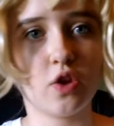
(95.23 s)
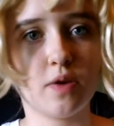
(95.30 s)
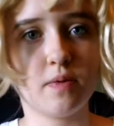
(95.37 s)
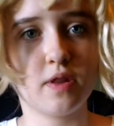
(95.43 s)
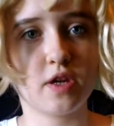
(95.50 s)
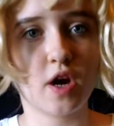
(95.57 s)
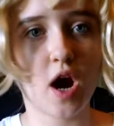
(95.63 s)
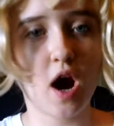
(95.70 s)
glued them
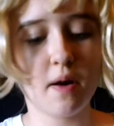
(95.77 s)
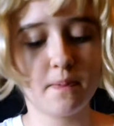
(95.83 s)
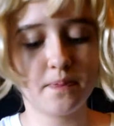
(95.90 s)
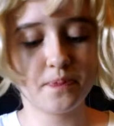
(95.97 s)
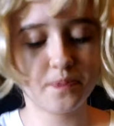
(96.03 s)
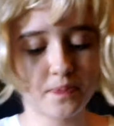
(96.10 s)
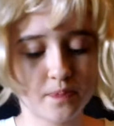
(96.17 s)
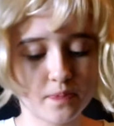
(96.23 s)
to the top.
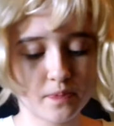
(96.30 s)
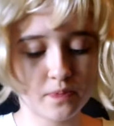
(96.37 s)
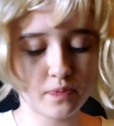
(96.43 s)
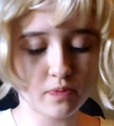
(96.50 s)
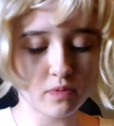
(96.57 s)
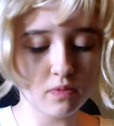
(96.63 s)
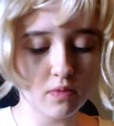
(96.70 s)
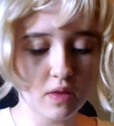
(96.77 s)

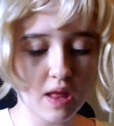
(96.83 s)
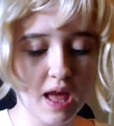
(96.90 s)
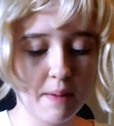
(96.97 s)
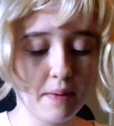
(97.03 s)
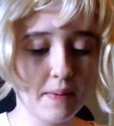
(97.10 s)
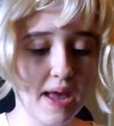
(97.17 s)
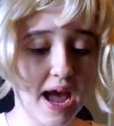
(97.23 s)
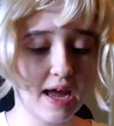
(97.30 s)

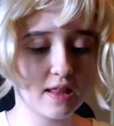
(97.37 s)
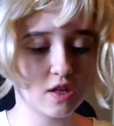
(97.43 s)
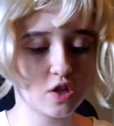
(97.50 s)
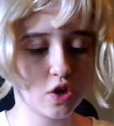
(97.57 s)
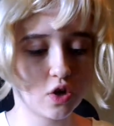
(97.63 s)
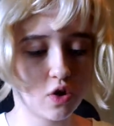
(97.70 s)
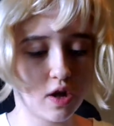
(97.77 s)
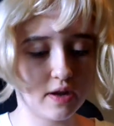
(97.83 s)
I'm going to be adding the
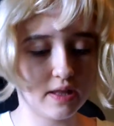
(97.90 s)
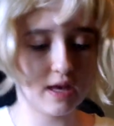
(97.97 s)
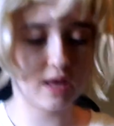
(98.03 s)
circle onto